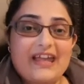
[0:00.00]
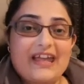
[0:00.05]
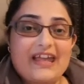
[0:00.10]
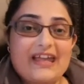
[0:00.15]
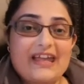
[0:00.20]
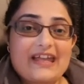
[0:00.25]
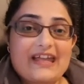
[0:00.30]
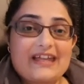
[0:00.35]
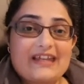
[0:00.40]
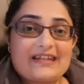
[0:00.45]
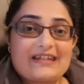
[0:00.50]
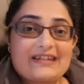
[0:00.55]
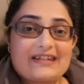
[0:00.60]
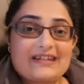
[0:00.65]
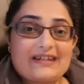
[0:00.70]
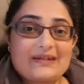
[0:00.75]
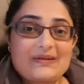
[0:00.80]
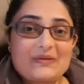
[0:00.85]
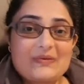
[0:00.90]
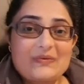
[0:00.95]

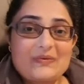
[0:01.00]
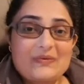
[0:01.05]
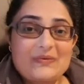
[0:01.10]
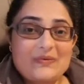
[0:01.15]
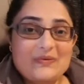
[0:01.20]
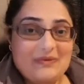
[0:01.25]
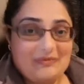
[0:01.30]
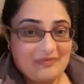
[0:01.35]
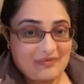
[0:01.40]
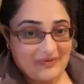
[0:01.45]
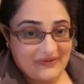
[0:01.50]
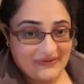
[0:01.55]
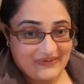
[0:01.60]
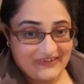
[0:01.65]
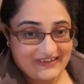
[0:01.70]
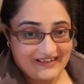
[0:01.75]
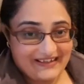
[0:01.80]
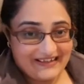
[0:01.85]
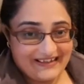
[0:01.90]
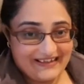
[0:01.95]
And one more
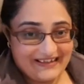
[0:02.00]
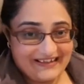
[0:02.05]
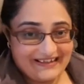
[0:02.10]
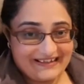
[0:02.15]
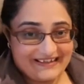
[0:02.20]
thing,